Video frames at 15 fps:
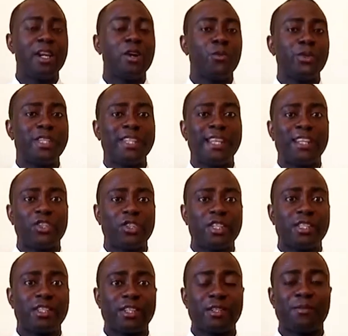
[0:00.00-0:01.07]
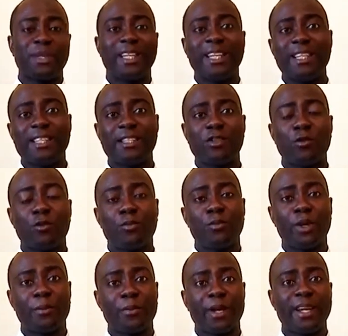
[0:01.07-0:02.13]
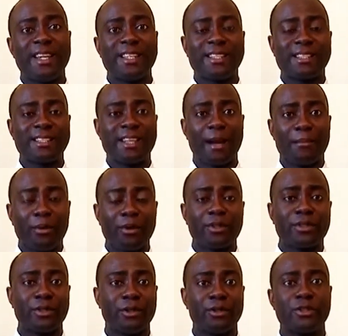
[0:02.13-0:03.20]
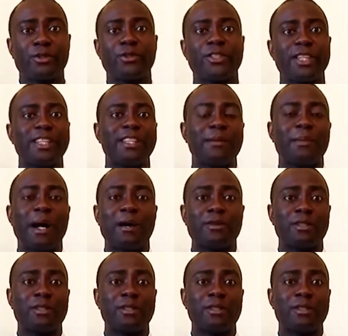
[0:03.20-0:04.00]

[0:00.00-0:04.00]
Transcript: we see that Jesus begins to prepare his apostles to send them out.